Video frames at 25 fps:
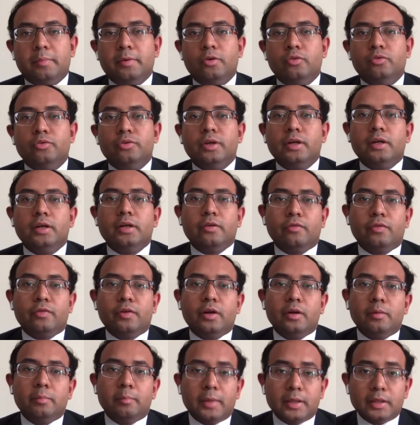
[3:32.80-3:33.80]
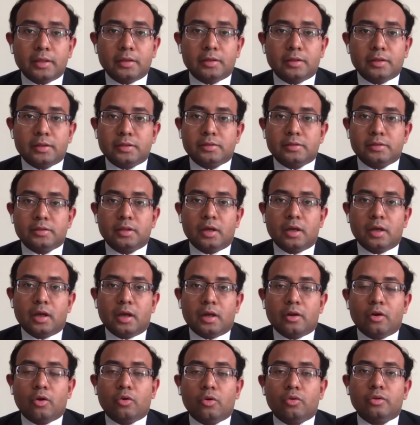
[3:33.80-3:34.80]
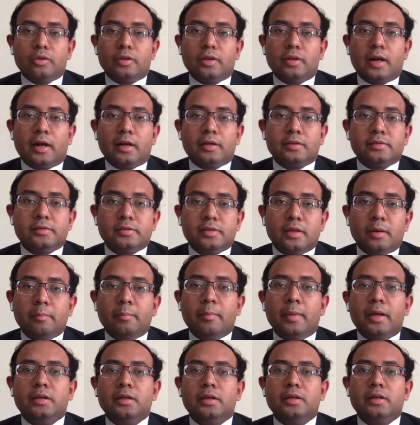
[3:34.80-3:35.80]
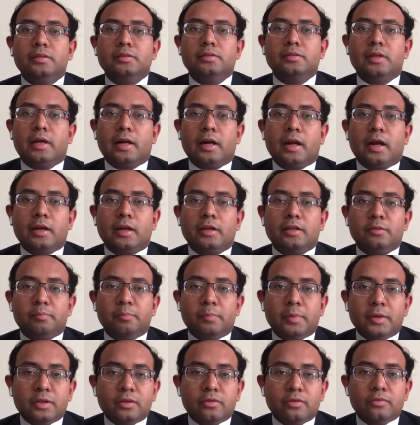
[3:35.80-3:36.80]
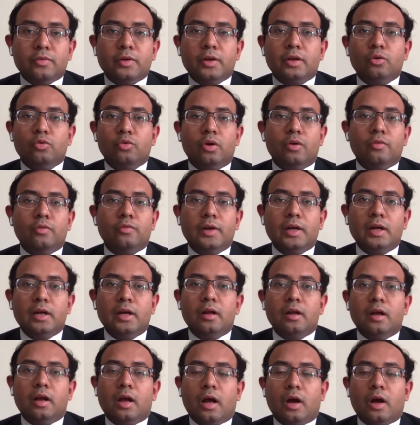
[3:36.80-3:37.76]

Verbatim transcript: be using different methods. Now, there are some methods that are specific to a field.